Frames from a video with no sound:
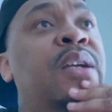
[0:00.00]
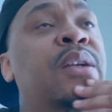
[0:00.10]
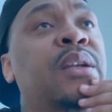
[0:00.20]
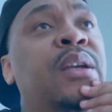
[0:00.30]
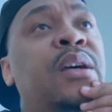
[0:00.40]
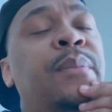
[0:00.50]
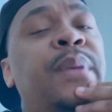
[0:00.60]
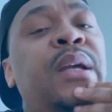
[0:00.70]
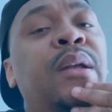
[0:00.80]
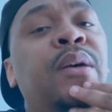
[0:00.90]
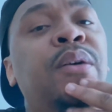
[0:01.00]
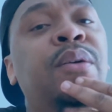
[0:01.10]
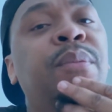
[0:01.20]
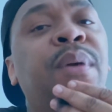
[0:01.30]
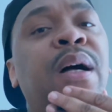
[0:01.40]
yeah, man,
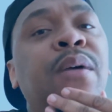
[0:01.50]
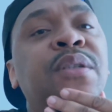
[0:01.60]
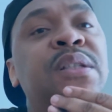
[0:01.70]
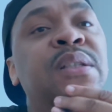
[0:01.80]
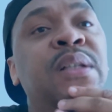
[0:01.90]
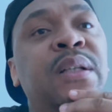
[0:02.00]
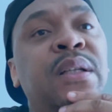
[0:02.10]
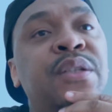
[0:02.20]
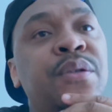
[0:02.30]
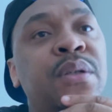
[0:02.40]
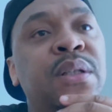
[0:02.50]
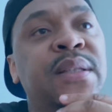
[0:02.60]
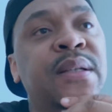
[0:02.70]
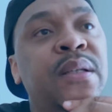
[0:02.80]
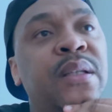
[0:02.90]
I was just looking at your
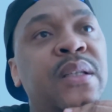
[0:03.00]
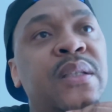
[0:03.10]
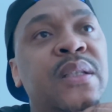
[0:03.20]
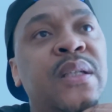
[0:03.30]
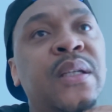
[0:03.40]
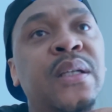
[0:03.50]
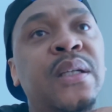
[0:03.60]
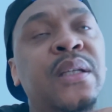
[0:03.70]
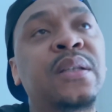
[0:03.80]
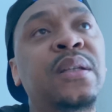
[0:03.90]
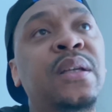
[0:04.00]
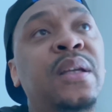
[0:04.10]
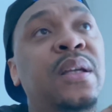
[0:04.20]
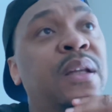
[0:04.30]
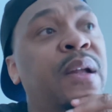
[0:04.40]
attendance and
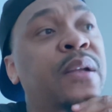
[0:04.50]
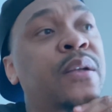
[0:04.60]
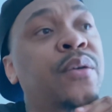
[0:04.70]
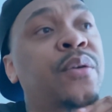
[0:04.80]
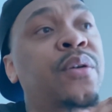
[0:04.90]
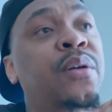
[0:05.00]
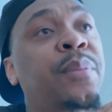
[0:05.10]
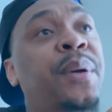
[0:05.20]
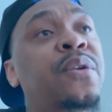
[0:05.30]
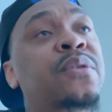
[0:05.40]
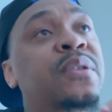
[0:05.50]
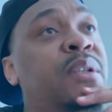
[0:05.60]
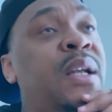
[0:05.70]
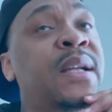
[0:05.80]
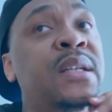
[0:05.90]
like your personal
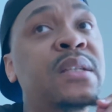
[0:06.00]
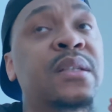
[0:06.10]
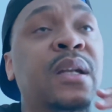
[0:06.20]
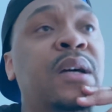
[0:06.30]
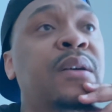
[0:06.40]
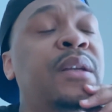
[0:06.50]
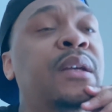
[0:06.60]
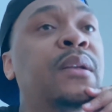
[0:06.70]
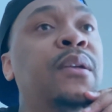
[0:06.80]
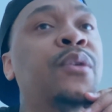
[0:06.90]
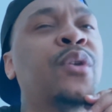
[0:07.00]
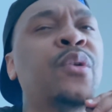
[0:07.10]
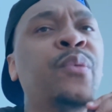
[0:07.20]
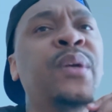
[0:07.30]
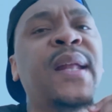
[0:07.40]
days and all that. You
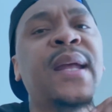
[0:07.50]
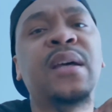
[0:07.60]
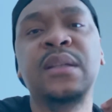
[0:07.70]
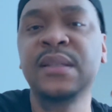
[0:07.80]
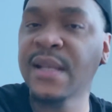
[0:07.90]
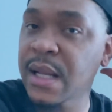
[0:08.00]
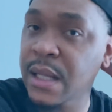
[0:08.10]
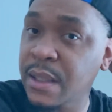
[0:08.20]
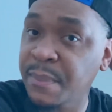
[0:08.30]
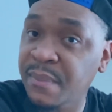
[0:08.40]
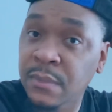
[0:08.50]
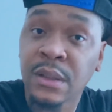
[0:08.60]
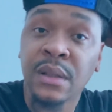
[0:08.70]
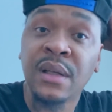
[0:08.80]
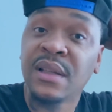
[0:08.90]
don't really have the time
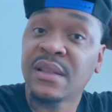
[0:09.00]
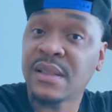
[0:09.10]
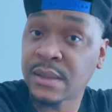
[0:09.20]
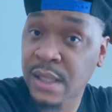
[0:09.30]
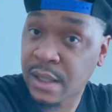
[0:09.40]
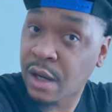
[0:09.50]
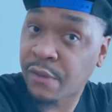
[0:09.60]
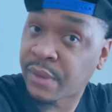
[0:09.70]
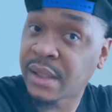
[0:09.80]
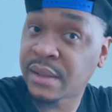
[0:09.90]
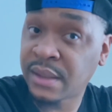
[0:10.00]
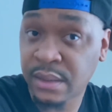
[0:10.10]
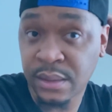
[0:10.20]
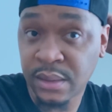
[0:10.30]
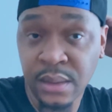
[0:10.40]
to take off like that.
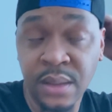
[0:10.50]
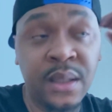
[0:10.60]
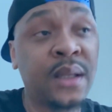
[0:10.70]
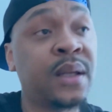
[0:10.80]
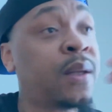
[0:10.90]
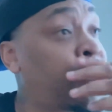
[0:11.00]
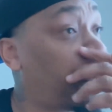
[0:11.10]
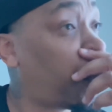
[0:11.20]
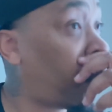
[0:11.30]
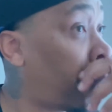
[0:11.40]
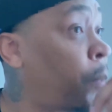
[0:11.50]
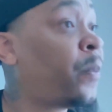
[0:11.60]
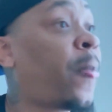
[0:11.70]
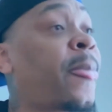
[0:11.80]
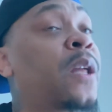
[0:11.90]
And
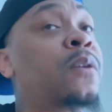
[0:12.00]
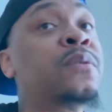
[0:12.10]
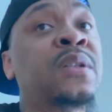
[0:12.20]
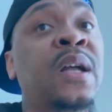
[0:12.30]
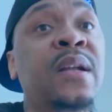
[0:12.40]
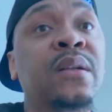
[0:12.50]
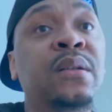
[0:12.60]
he was like,